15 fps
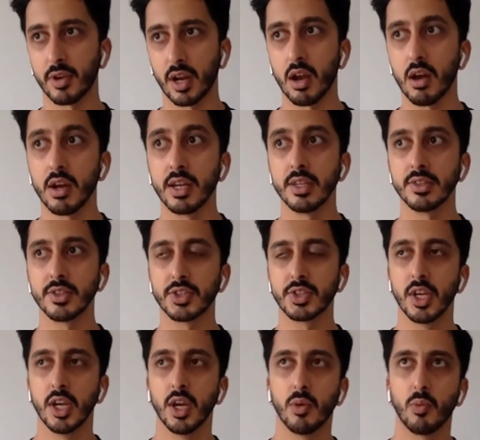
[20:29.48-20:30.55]
different
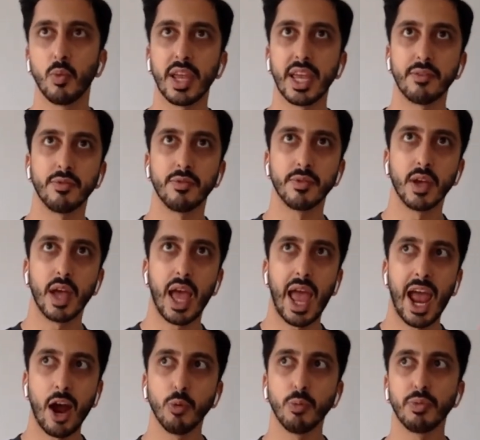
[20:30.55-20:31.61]
clients, we have
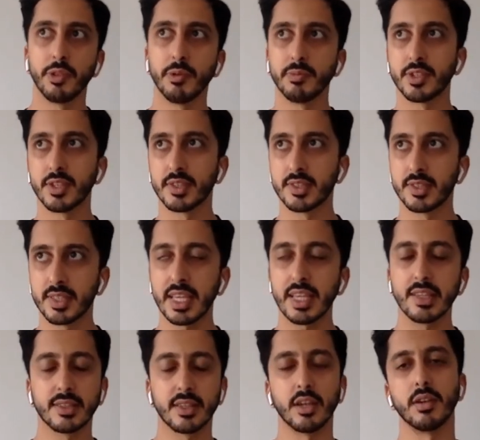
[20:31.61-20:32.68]
helped them to
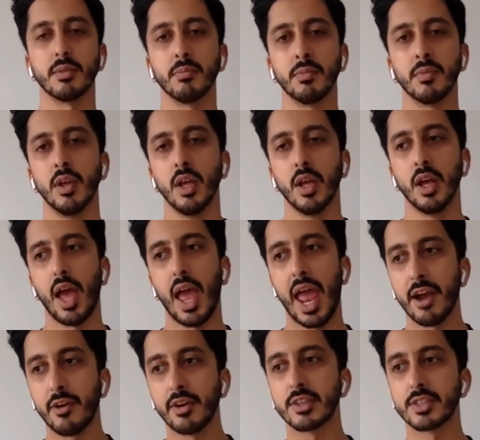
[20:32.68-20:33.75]
see certain
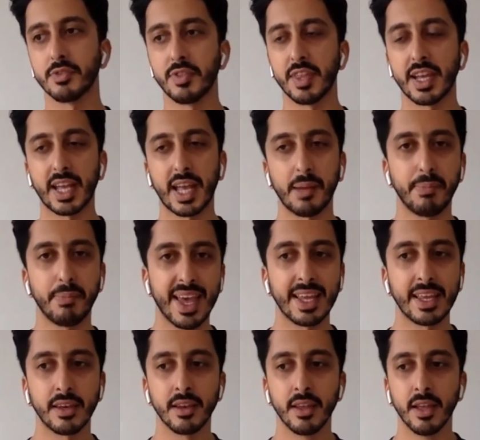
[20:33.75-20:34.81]
areas of their
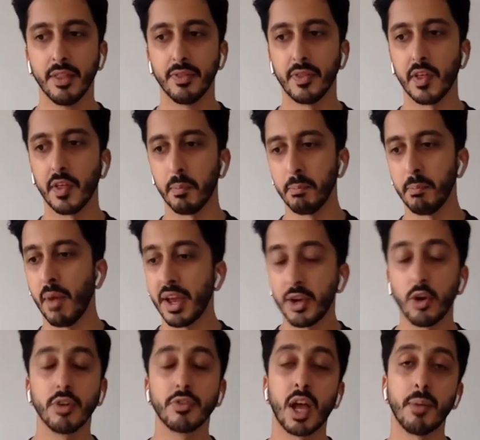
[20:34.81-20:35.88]
campaign that
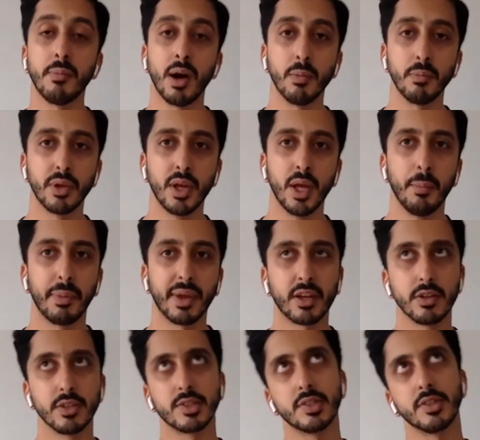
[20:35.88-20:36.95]
might not have come up
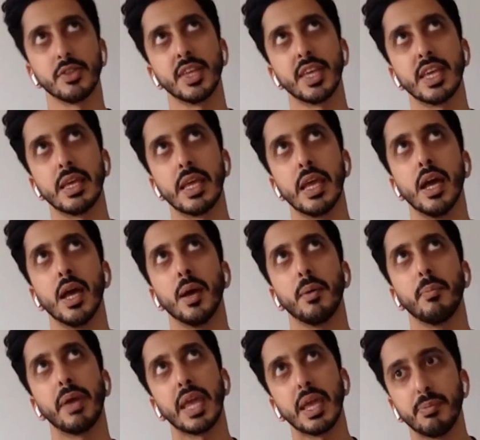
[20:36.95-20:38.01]
because the
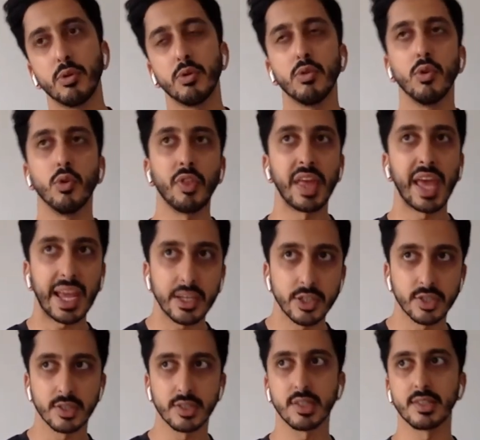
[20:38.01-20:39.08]
people or the
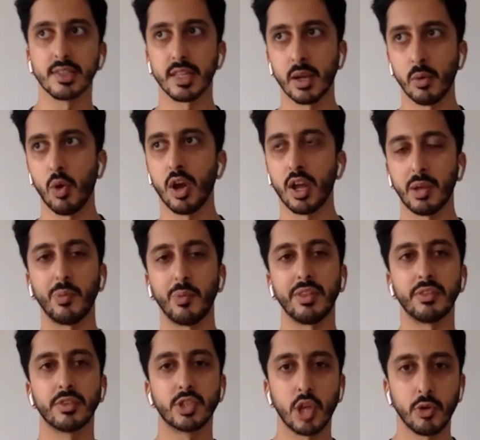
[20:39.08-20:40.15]
agencies that they're working
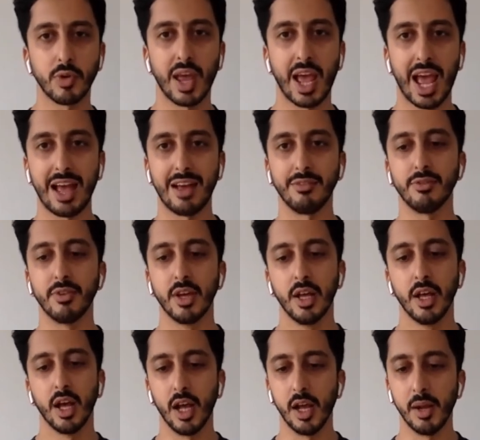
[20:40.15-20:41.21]
with don't have
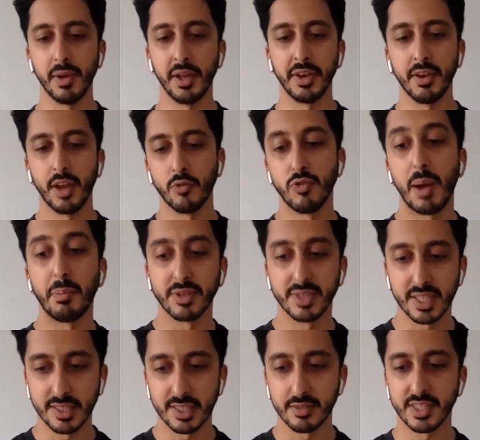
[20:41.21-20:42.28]
a
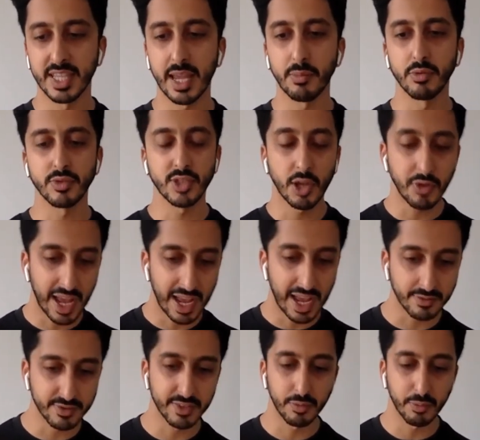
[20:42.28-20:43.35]
representative table, don't
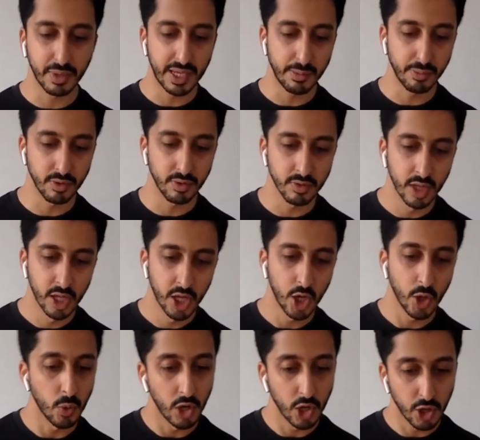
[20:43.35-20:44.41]
have different people
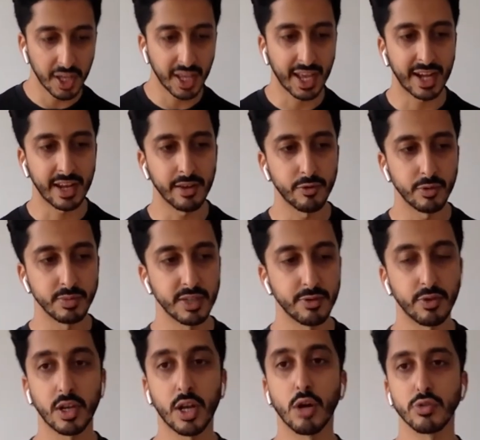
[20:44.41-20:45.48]
who are looking at it from
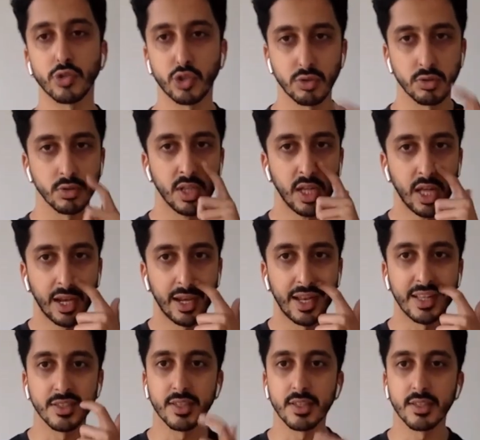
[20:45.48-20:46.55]
different cultural
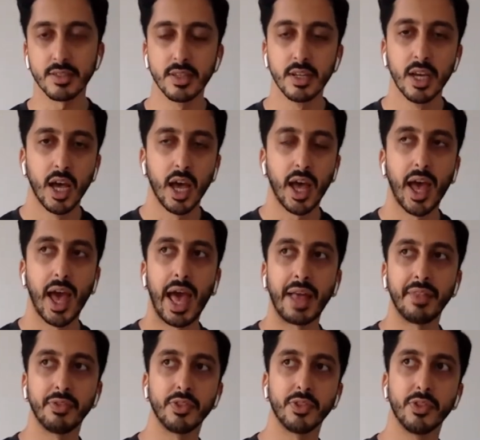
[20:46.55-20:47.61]
lenses.
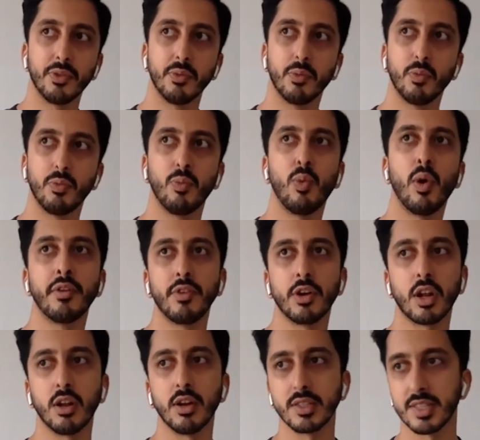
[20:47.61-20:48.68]
And one
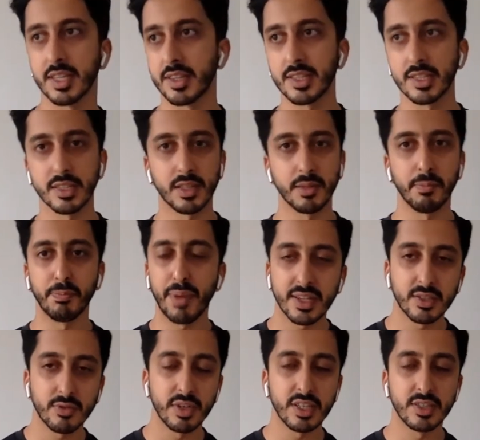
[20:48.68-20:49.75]
of our clients said this is the
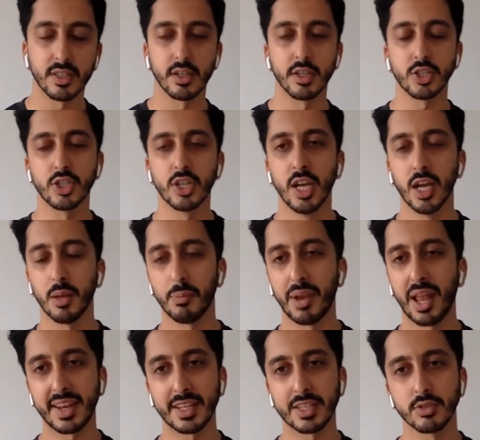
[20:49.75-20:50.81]
best research
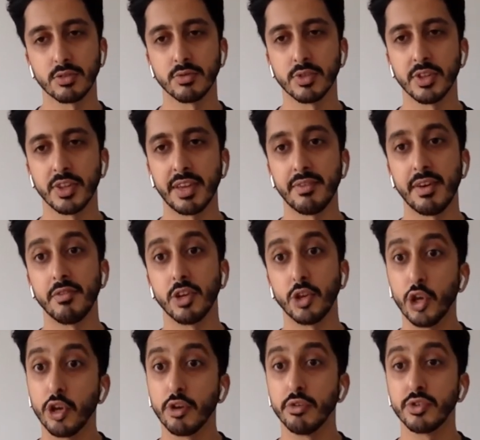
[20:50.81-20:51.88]
and planning tool that they've
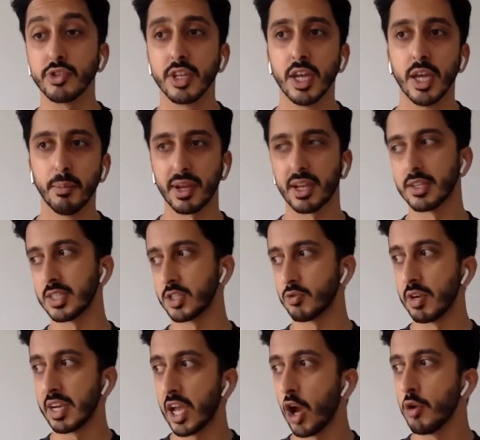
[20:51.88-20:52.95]
ever used because
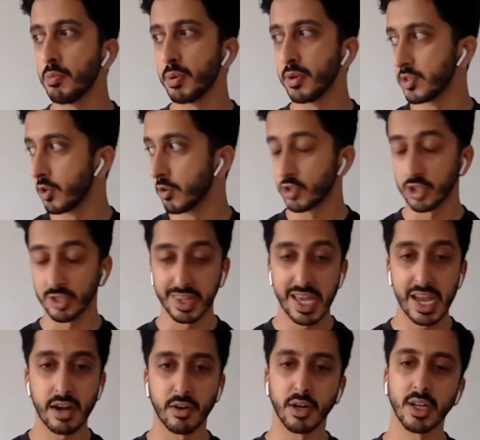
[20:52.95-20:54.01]
it's really opened not
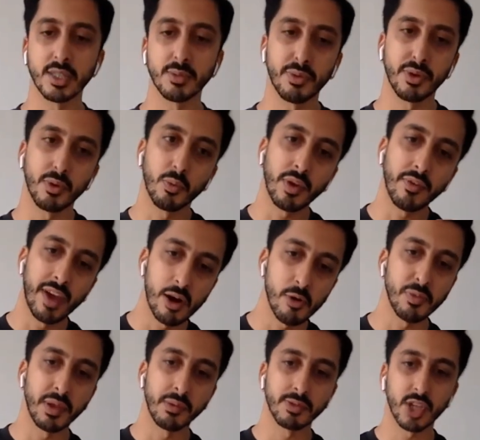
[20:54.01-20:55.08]
just their eyes, but we've
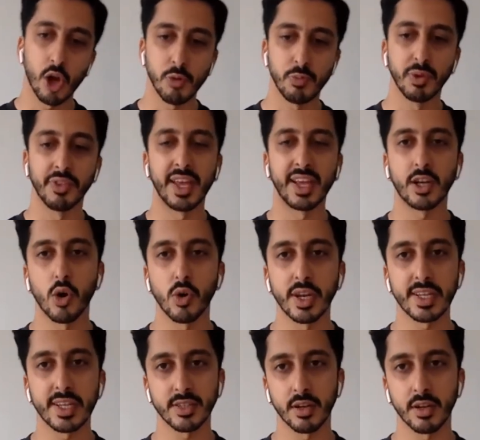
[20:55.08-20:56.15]
helped them to open their
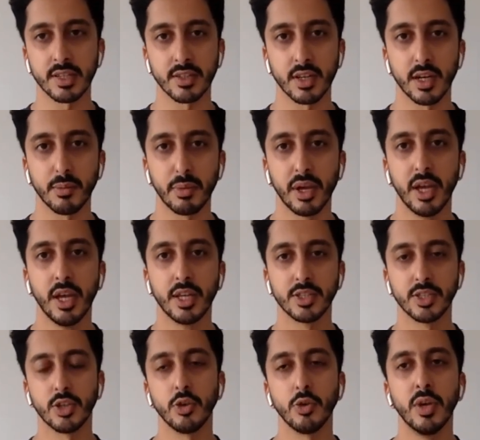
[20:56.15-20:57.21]
colleagues' eyes up
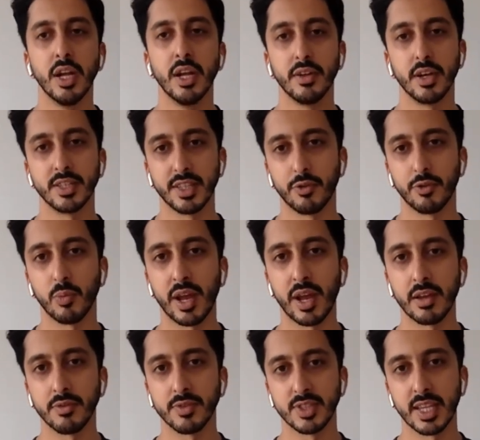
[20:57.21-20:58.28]
to a different
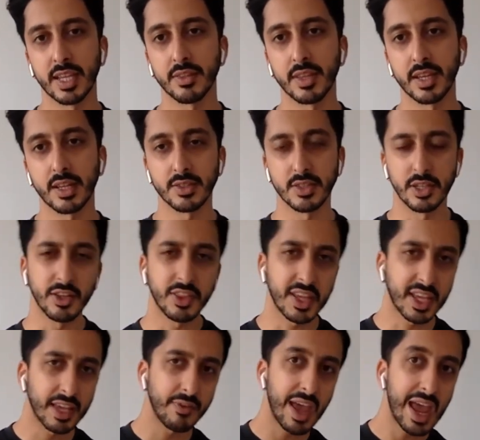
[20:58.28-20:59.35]
way of seeing things. And
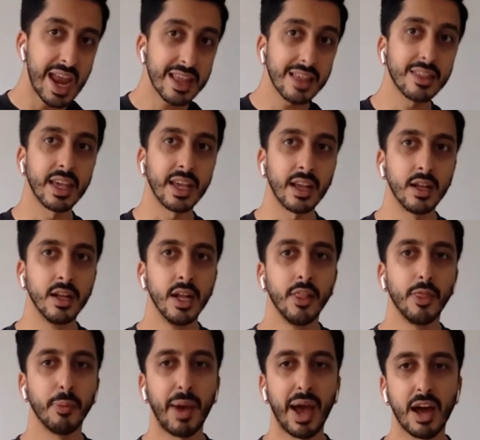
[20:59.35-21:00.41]
I think if anything,
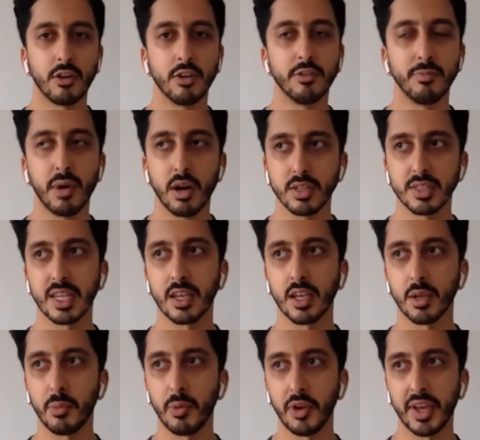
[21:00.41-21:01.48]
the power of
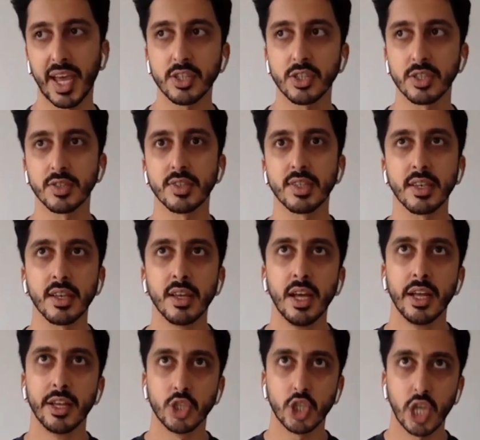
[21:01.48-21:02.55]
marketing communications
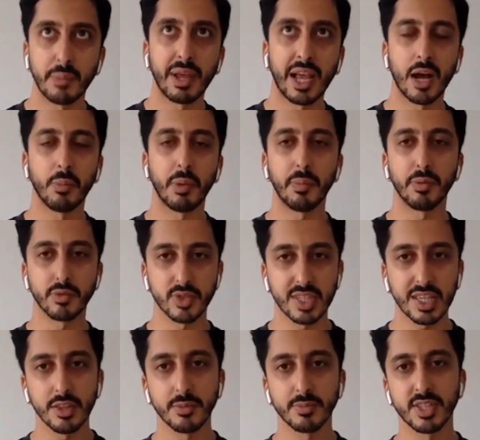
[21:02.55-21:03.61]
in shaping how people
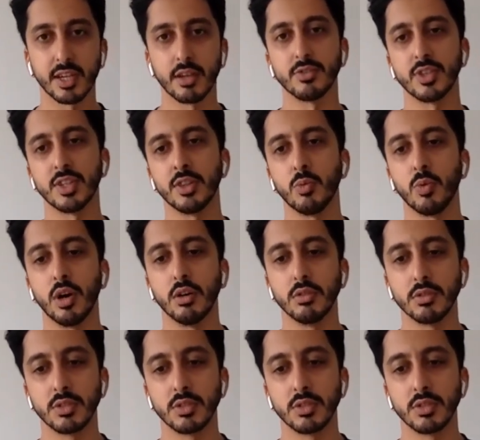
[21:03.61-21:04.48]
see themselves in the